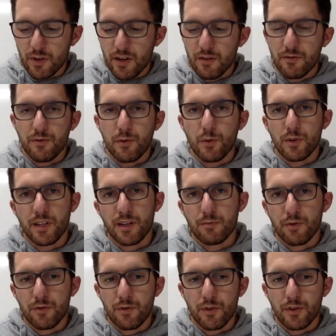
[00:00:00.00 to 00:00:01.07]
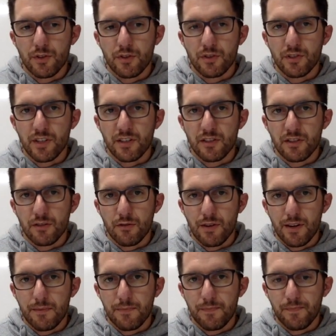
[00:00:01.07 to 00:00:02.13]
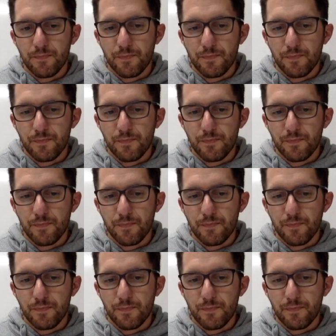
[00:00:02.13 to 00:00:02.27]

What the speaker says: and 14 preferred to use Instagram.